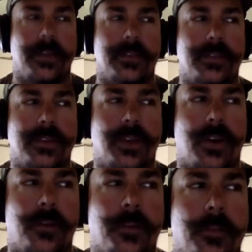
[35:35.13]

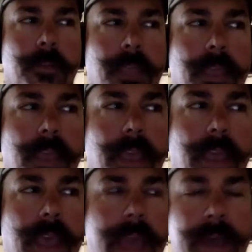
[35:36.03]
So
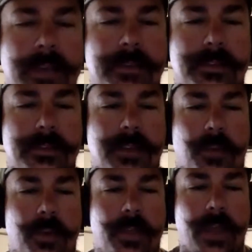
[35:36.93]
as
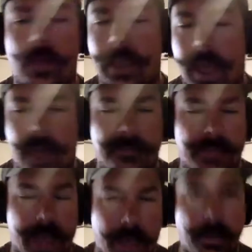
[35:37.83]
someone that, okay, I've
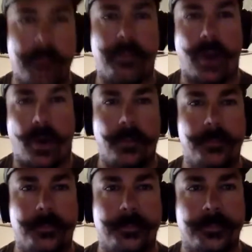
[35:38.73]
got my bow,
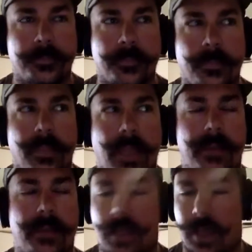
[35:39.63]

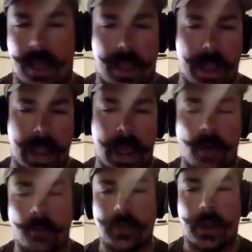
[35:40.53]
now
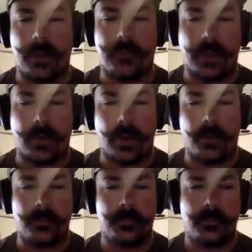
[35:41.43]
I'm trying to figure
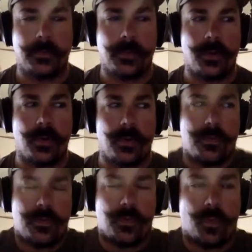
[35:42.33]
out
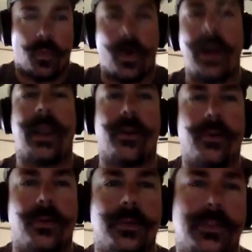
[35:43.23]
what
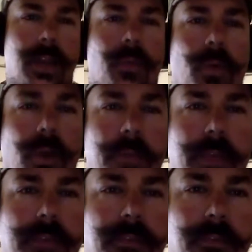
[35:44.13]
arrow is going to work
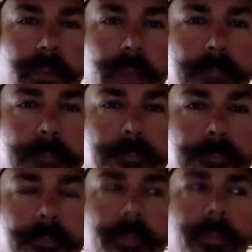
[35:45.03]
best for me.
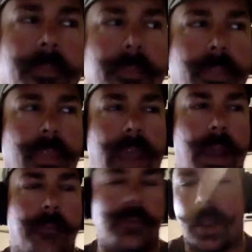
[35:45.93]
And
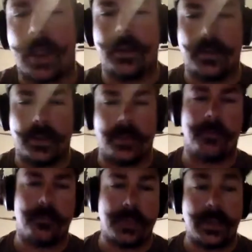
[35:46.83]
I'm trying to
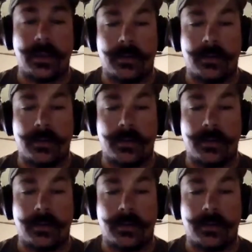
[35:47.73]
be,